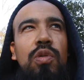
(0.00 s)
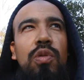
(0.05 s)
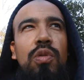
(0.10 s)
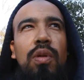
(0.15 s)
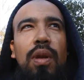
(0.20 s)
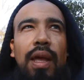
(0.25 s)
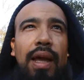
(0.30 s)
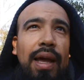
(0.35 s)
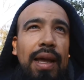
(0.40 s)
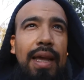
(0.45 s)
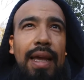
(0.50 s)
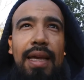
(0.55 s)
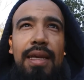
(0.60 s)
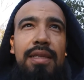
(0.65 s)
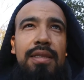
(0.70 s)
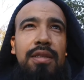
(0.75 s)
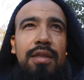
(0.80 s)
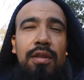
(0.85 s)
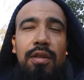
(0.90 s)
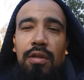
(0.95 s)
Like I
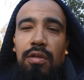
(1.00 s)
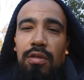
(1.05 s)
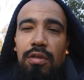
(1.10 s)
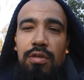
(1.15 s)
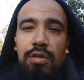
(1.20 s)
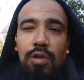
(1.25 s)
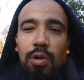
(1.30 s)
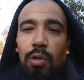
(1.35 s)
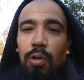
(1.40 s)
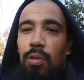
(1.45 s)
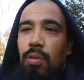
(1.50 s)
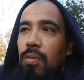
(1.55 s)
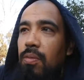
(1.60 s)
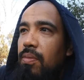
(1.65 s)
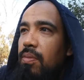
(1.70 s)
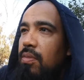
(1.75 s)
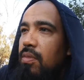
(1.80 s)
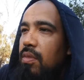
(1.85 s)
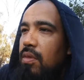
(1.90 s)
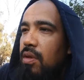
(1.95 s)
guess, you know, so
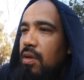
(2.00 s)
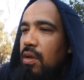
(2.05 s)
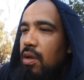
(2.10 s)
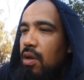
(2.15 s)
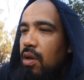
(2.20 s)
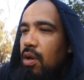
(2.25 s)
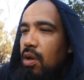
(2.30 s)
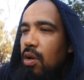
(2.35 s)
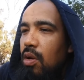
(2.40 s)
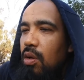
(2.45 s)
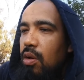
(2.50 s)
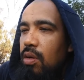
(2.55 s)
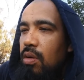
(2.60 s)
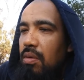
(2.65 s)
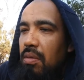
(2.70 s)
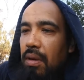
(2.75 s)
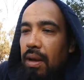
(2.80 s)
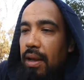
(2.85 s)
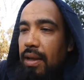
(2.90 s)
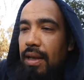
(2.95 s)

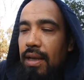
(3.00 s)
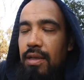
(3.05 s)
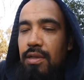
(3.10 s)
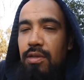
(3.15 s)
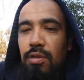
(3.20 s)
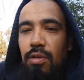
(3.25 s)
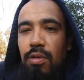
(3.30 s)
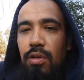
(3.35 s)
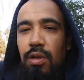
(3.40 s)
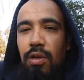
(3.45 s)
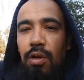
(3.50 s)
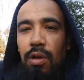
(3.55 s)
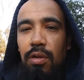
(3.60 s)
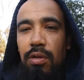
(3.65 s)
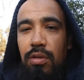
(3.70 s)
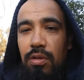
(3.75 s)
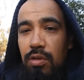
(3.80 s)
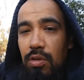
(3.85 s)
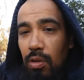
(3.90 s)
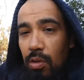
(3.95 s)
I guess so, you know,
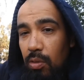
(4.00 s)
so